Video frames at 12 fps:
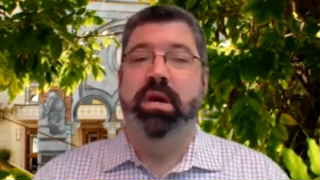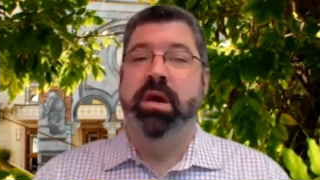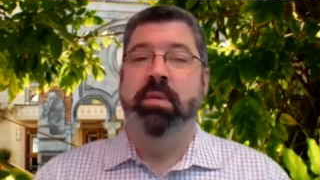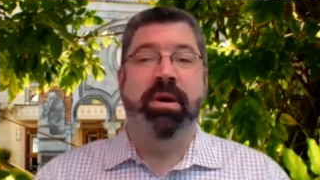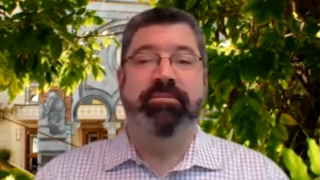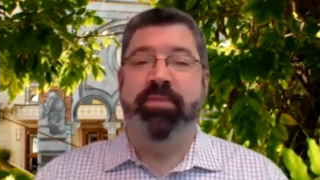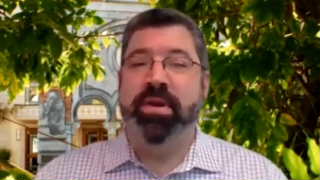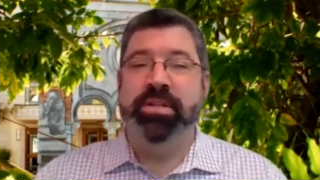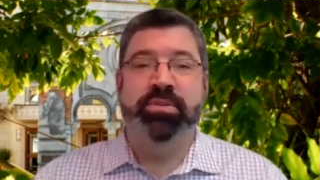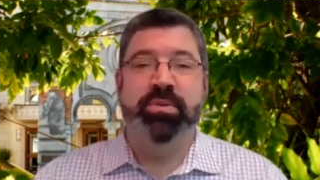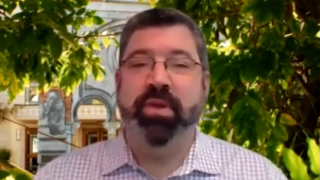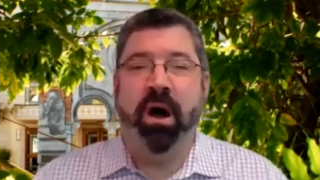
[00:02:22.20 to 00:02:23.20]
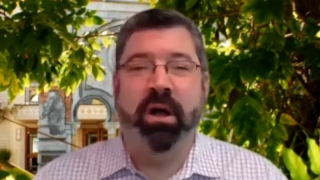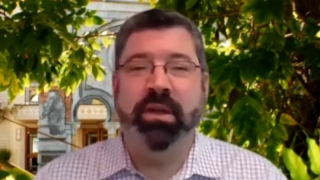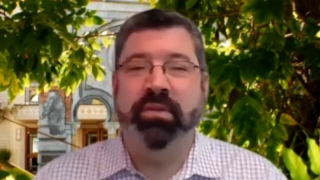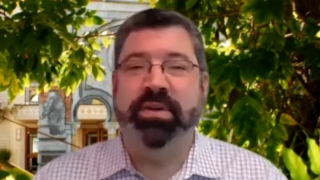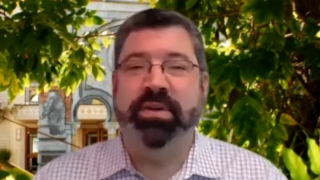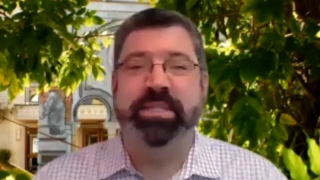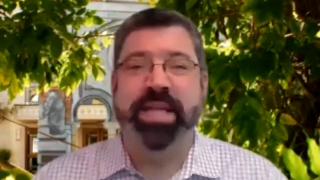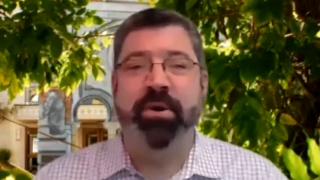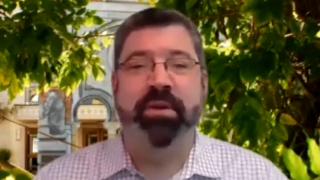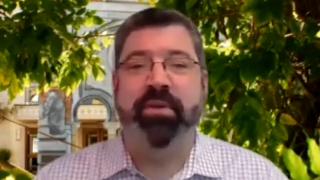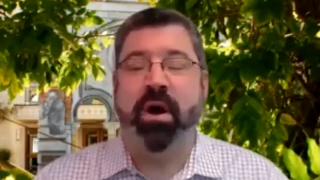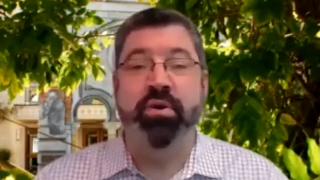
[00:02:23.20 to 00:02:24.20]
My friends, with all of us out
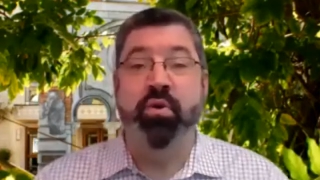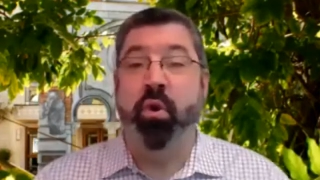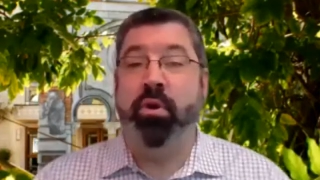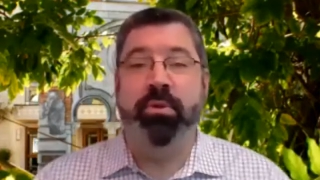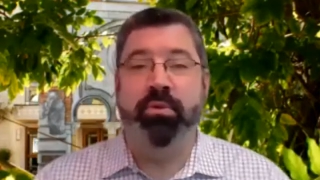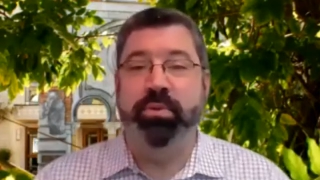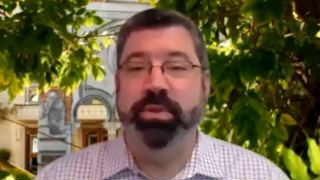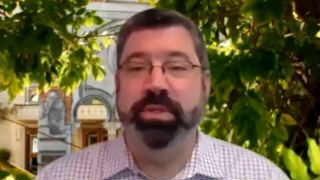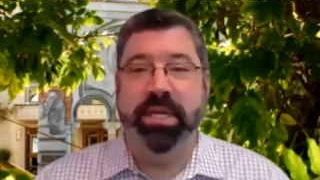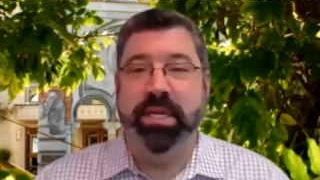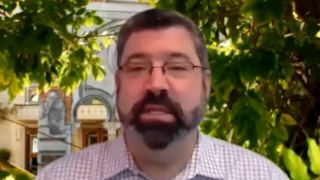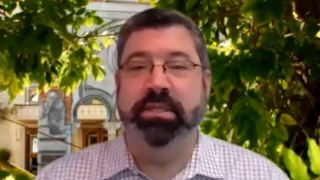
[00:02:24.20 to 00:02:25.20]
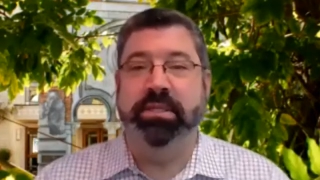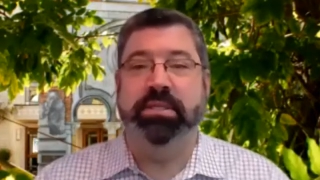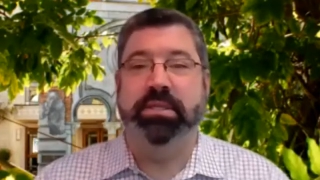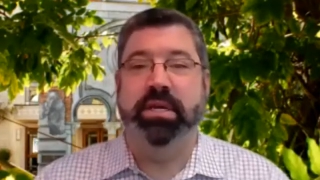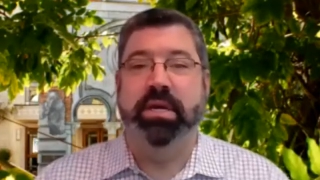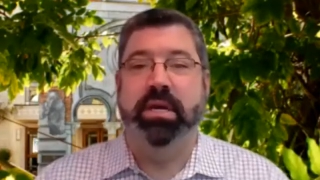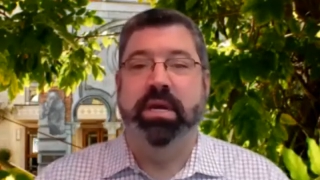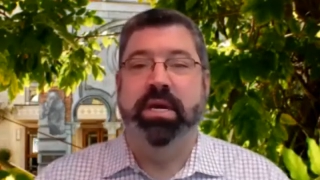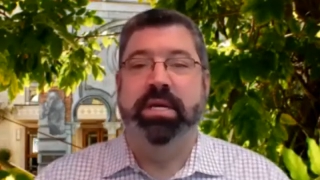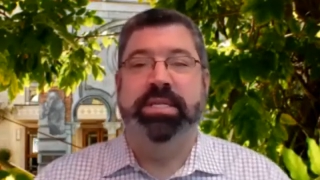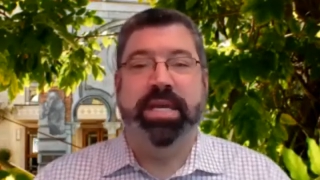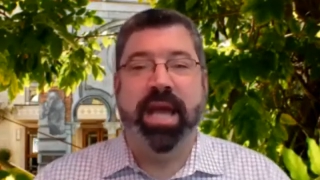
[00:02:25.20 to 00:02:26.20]
of our normal routines,
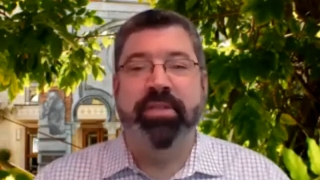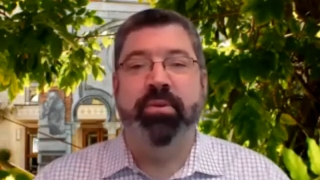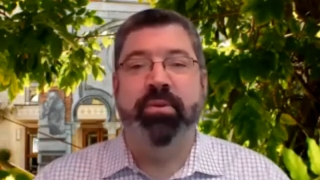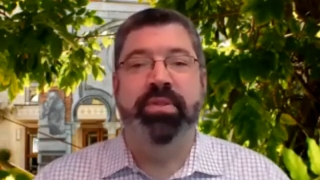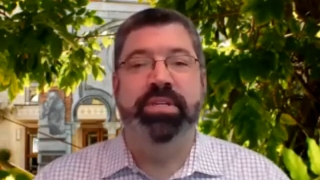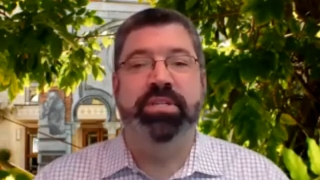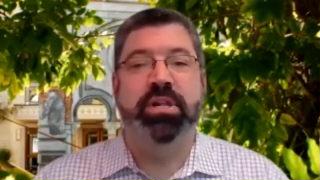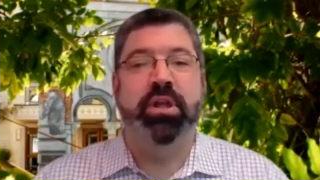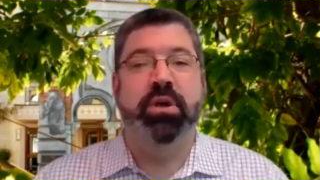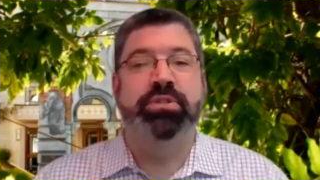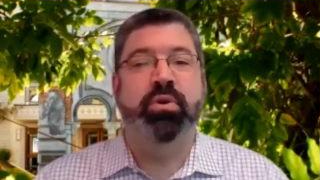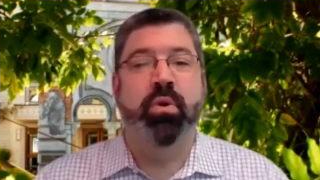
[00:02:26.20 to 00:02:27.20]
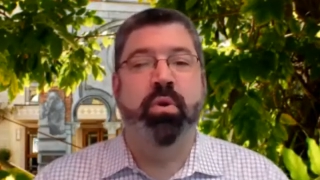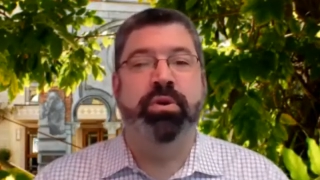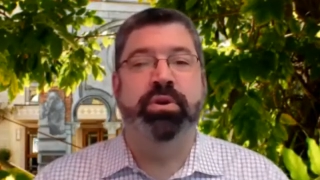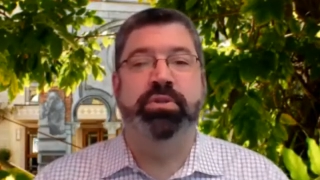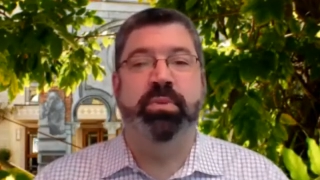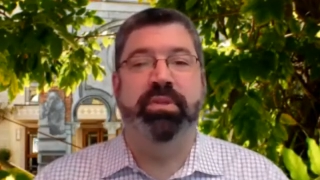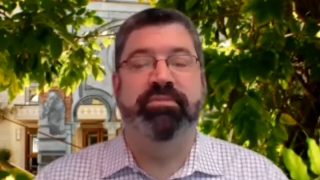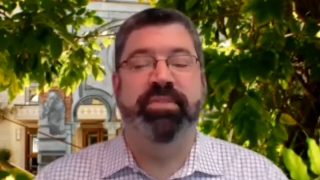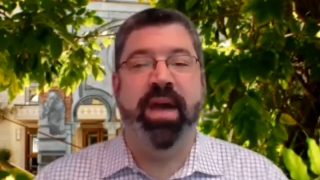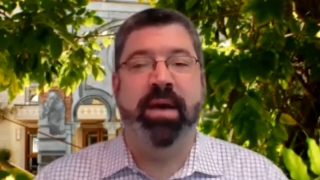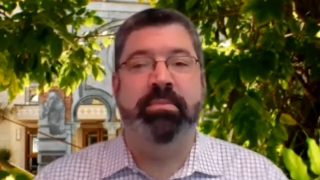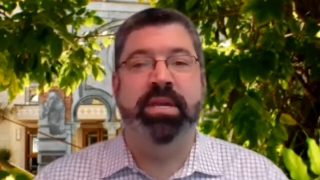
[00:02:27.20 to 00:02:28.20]
together in these close quarters with
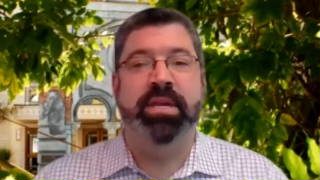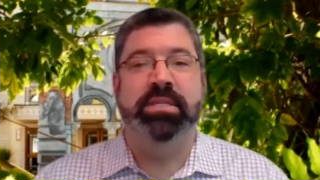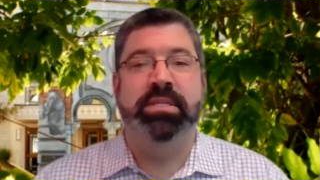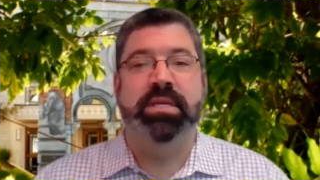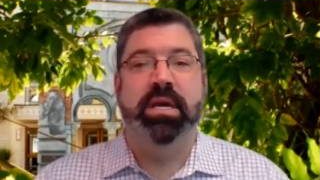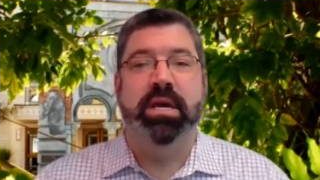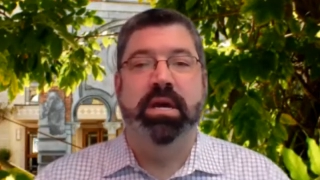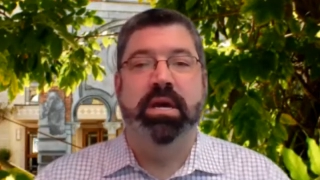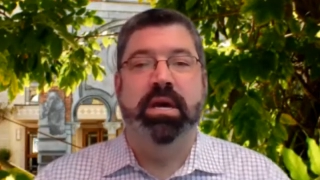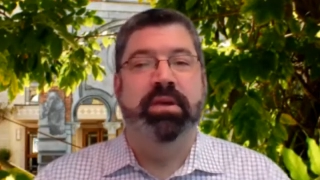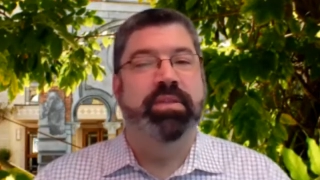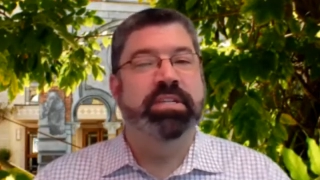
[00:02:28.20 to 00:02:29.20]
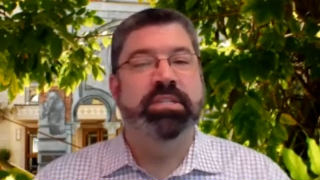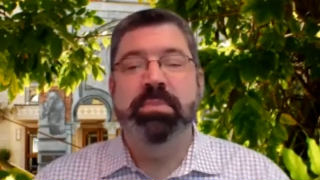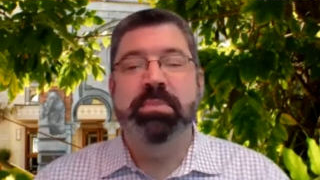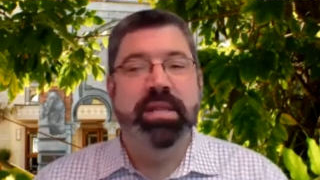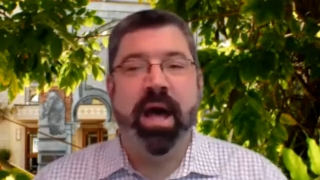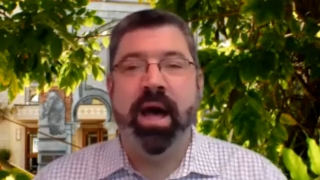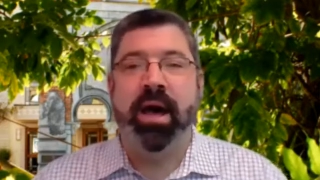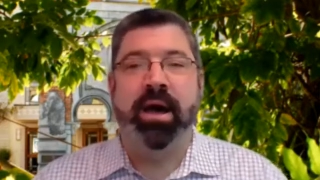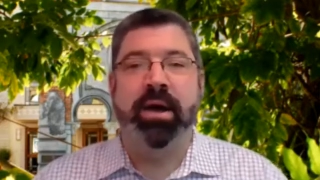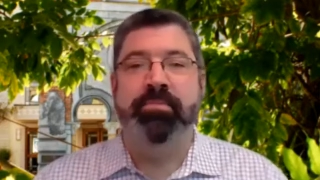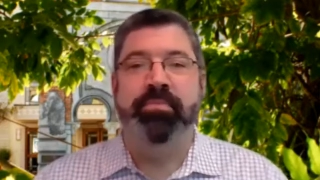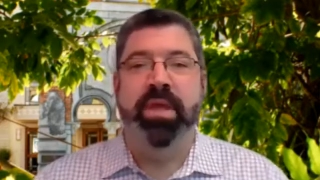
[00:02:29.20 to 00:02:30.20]
families, this Midah
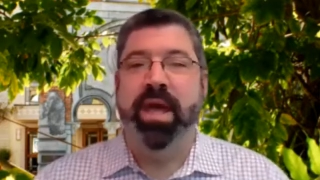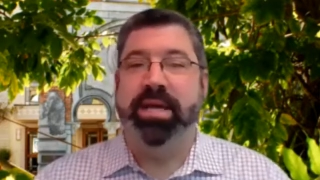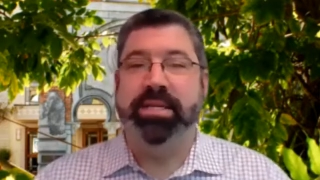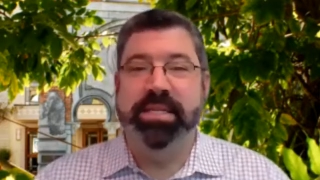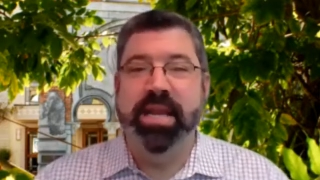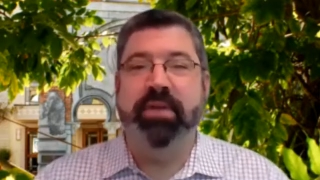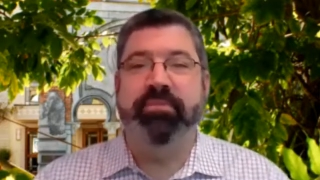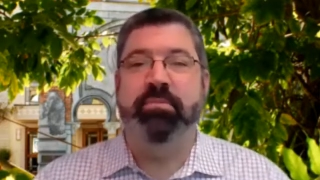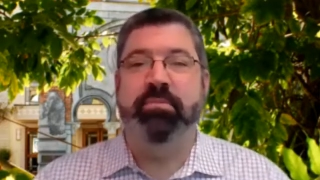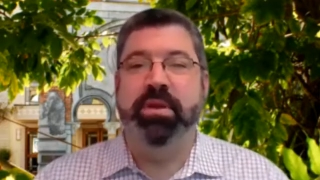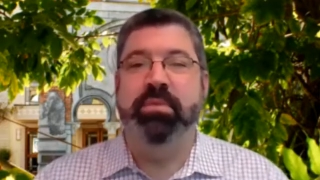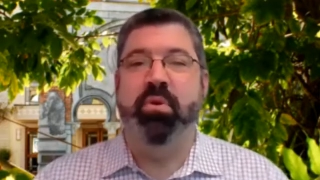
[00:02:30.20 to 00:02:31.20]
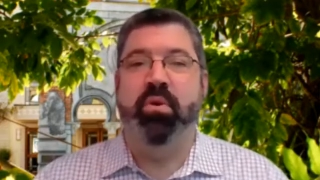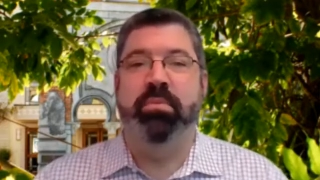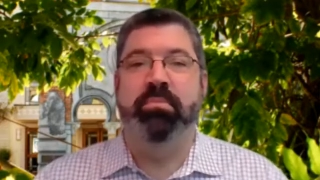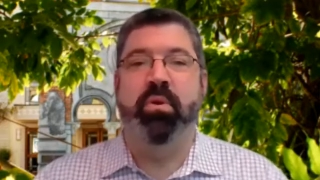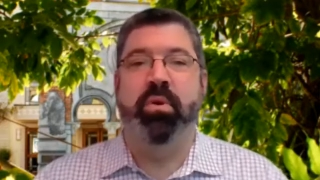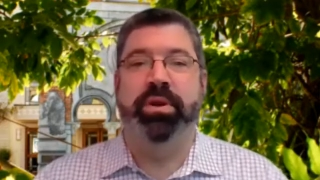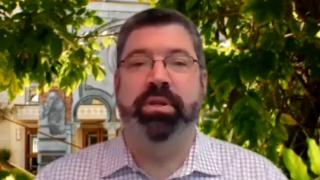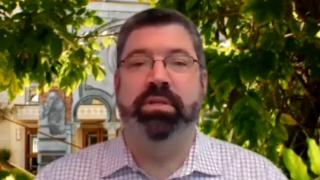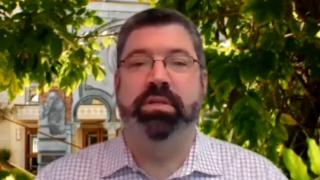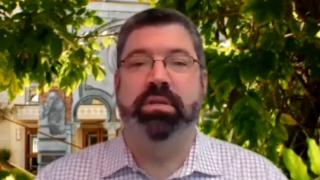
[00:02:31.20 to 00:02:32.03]
has never been more important.